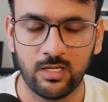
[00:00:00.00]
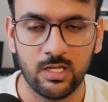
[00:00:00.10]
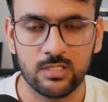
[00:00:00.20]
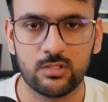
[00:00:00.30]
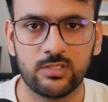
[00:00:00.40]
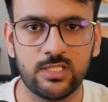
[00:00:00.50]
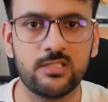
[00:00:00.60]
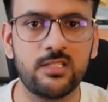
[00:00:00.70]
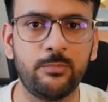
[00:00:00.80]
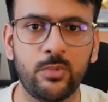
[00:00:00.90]
So this is
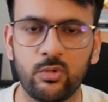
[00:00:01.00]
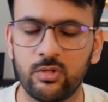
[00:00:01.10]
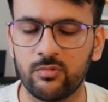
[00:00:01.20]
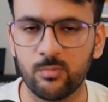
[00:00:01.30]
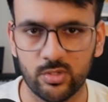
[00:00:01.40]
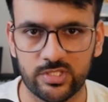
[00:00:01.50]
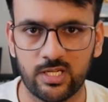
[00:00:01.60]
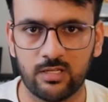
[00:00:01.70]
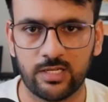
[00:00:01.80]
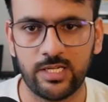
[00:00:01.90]
the beauty of Motia,
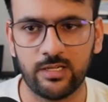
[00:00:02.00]
right?